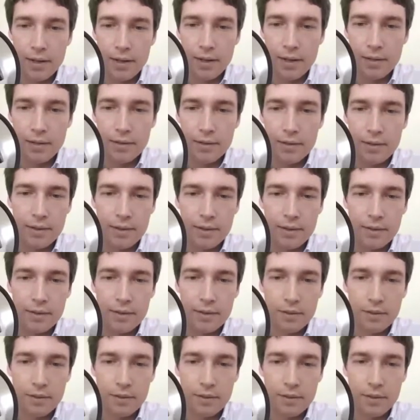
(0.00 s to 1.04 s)
and uh,
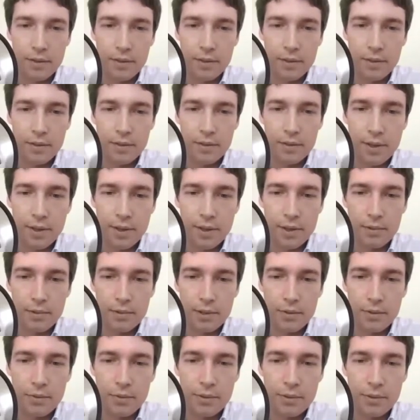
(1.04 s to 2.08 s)
you know they're not
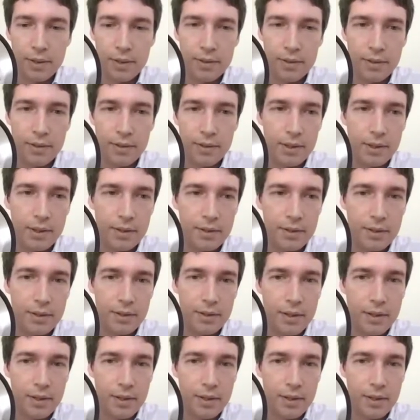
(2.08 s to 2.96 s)
really doing anything yet.